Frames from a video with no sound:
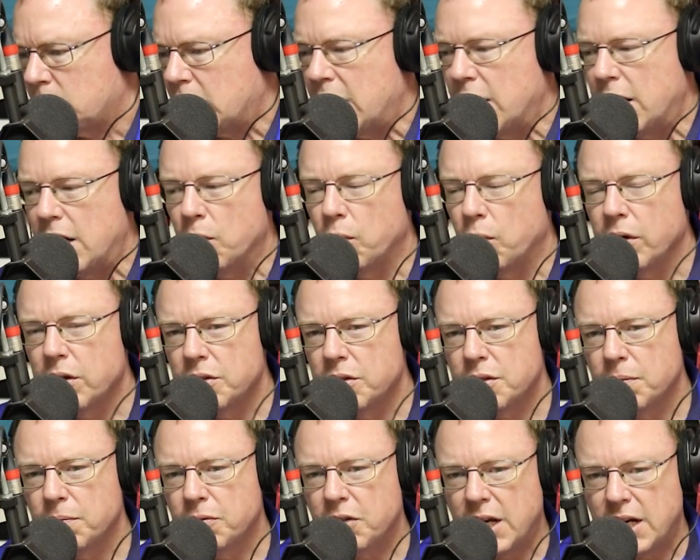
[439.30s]
And what are
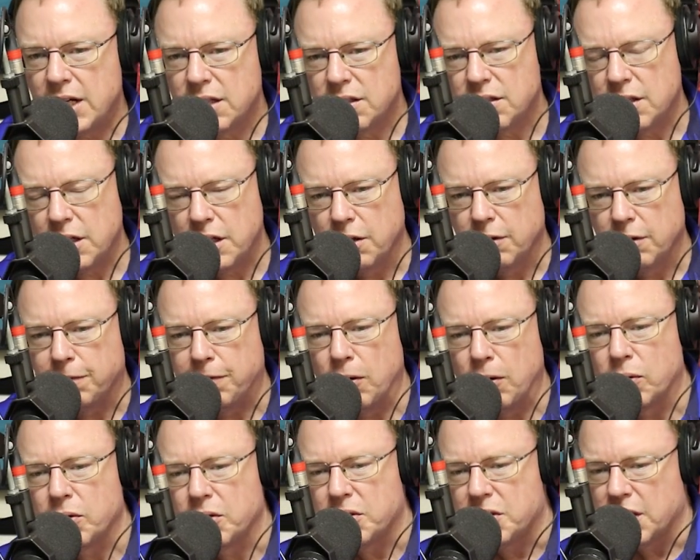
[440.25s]
some things that you're
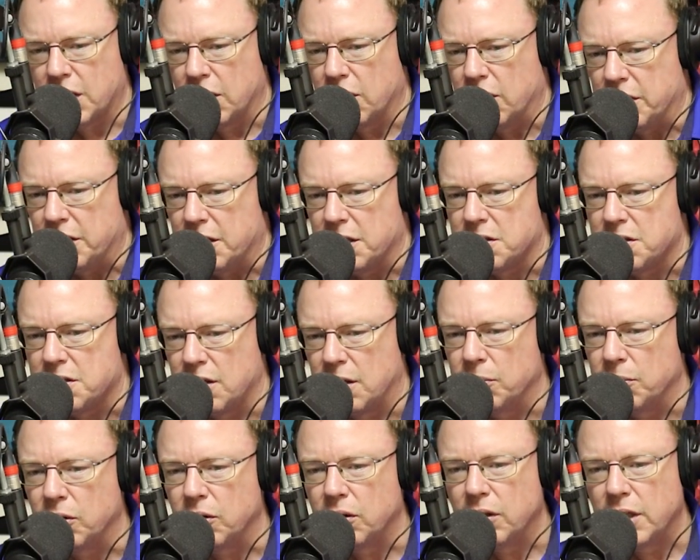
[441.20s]
focusing on this
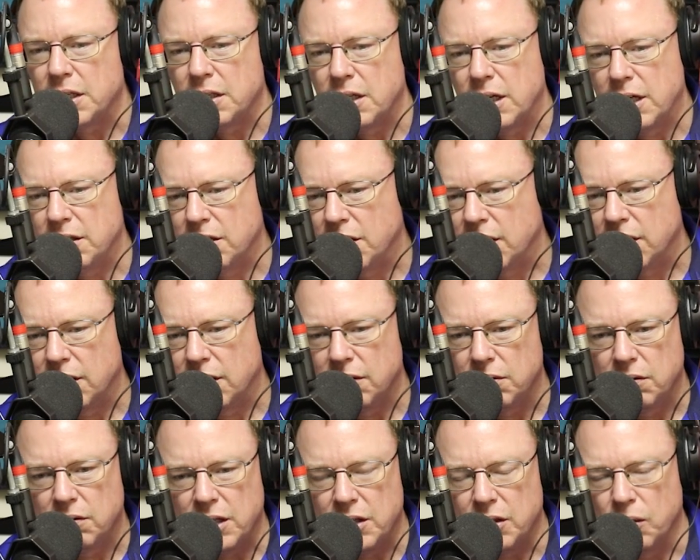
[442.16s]
summer in
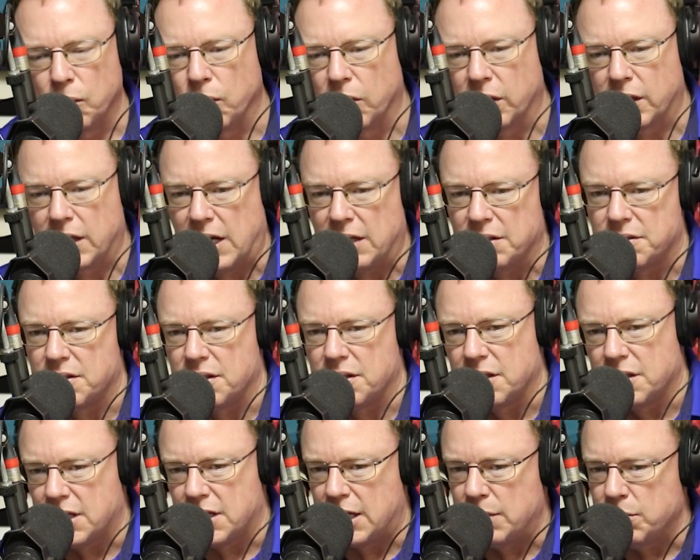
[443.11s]
the workouts that
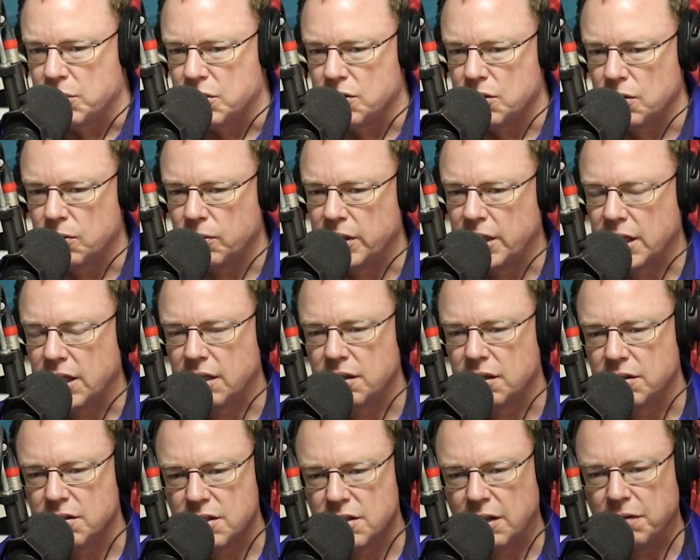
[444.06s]
the team is doing
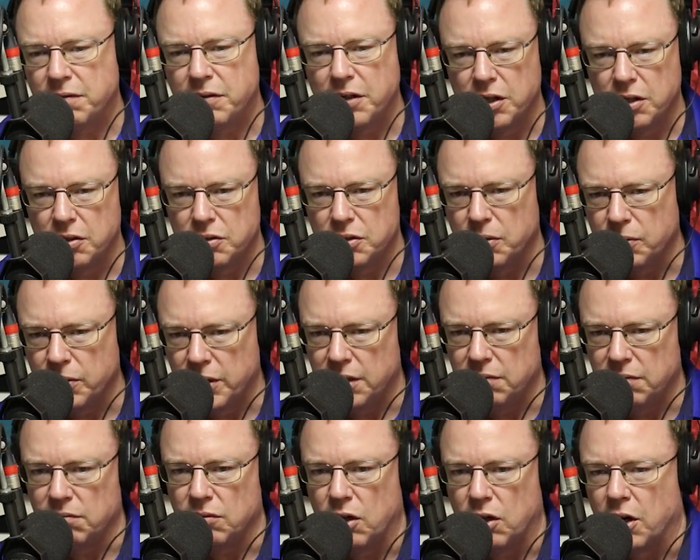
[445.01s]
and the stuff that you're
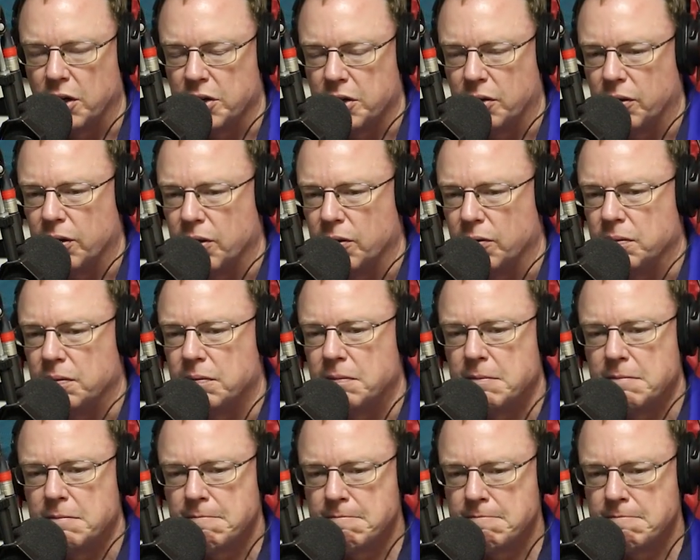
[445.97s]
doing on your own?